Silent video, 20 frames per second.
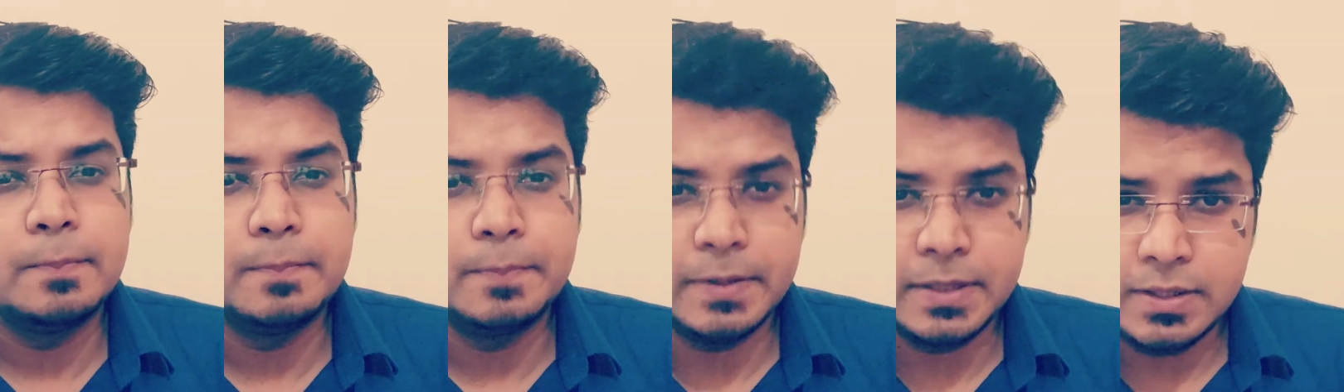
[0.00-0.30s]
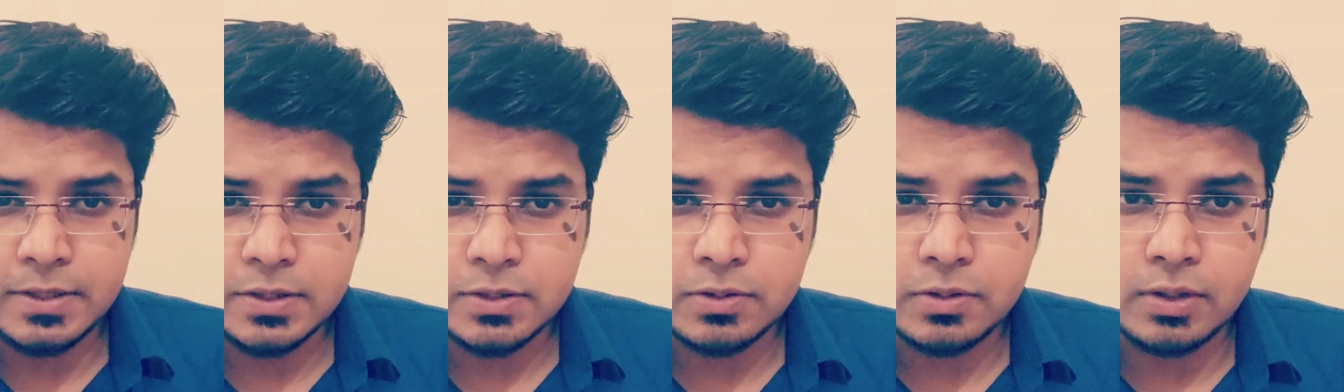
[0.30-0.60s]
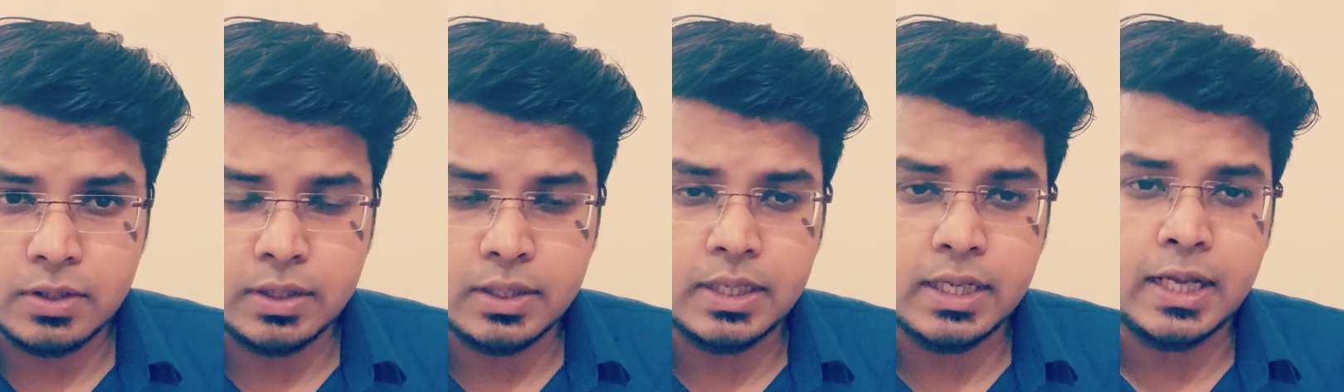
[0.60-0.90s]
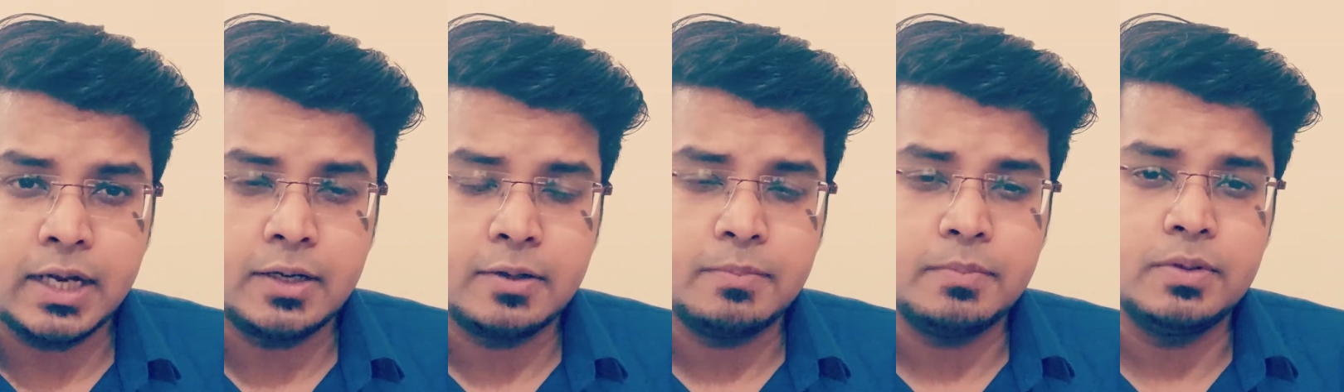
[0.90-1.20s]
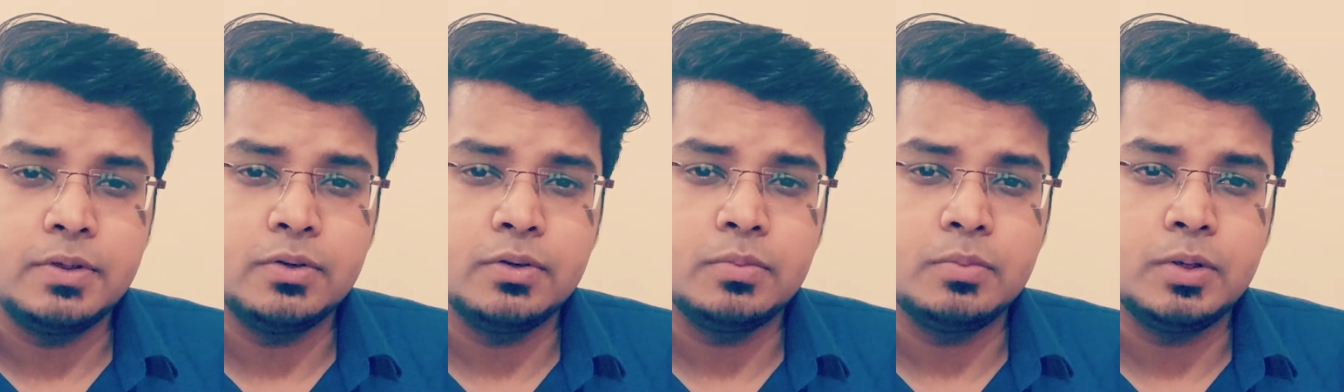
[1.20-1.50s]
please contact
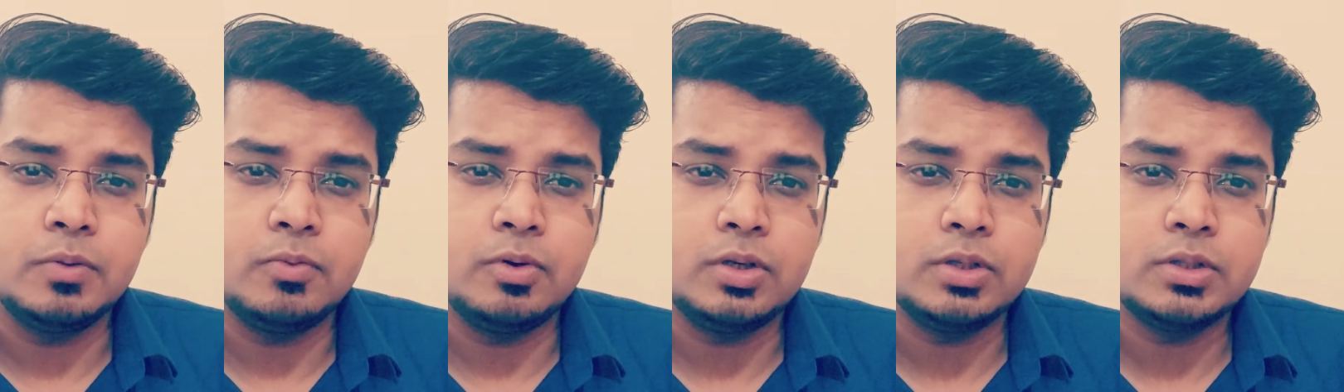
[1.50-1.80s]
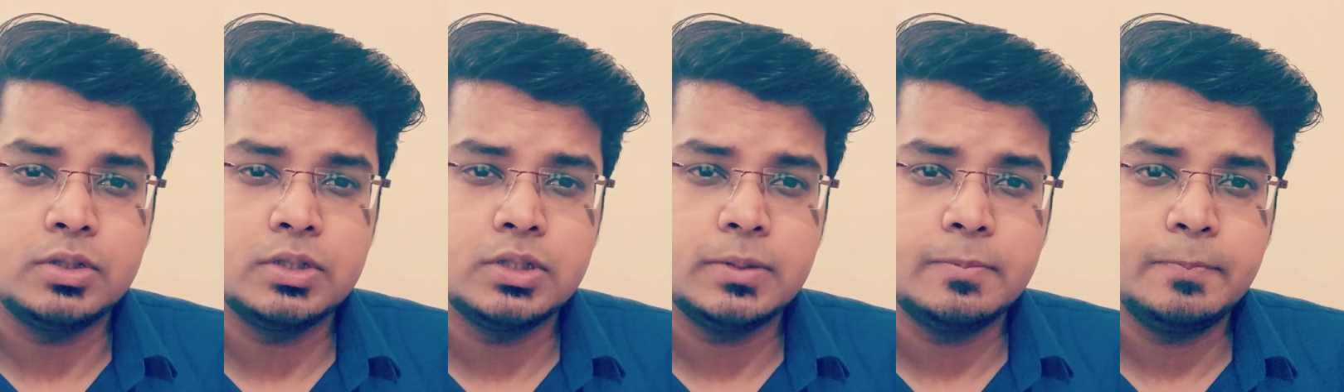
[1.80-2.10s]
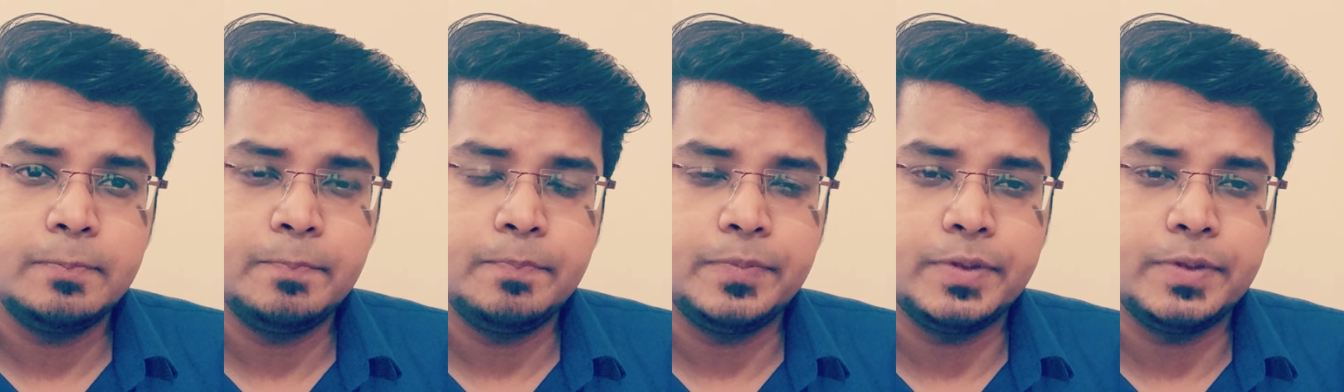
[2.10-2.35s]
me on my WhatsApp.